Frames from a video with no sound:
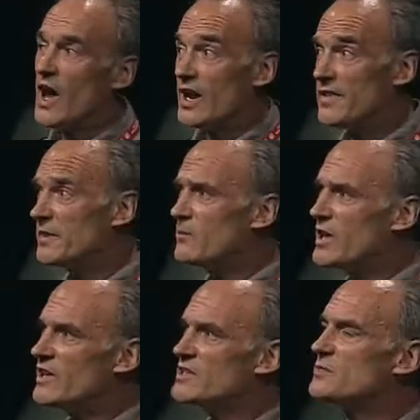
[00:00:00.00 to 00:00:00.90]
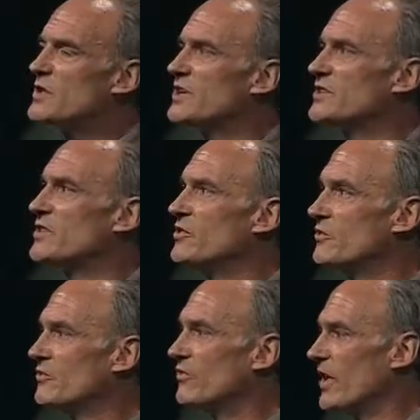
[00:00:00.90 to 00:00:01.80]
And I think many of the speakers
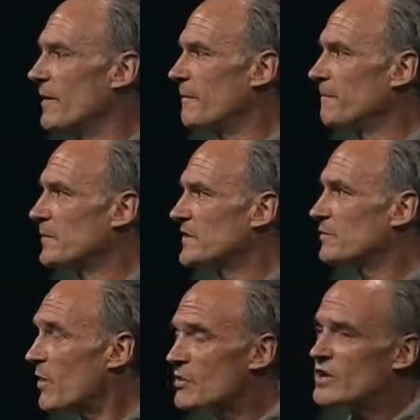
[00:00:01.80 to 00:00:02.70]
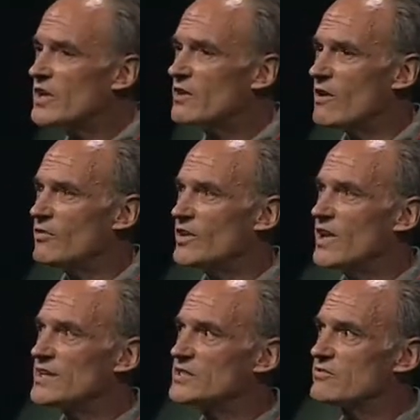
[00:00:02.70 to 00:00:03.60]
who've spoken here over the
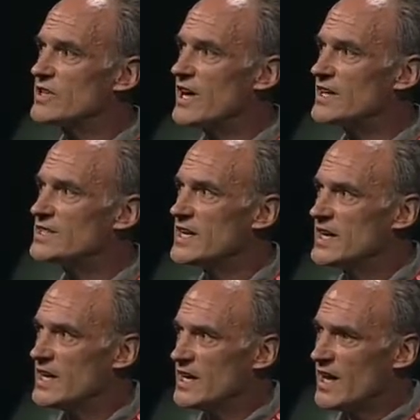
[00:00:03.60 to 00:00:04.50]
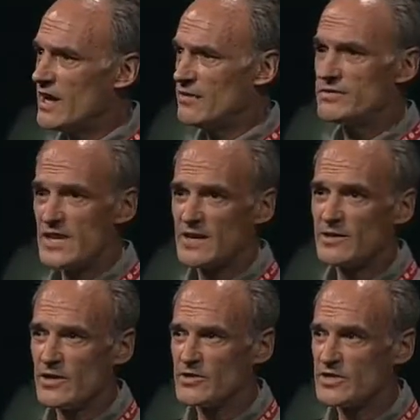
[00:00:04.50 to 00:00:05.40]
last 3 days have
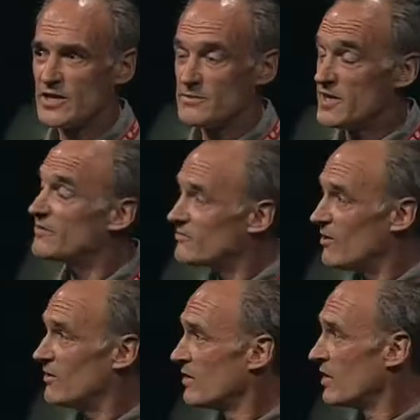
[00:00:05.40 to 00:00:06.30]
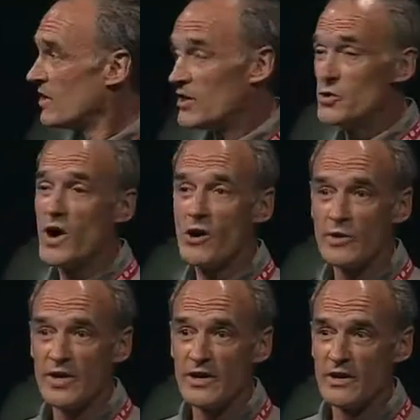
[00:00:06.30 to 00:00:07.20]
tackled those themes. After all, who are
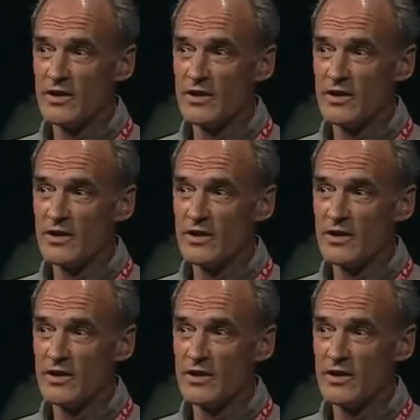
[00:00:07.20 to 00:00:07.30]
we?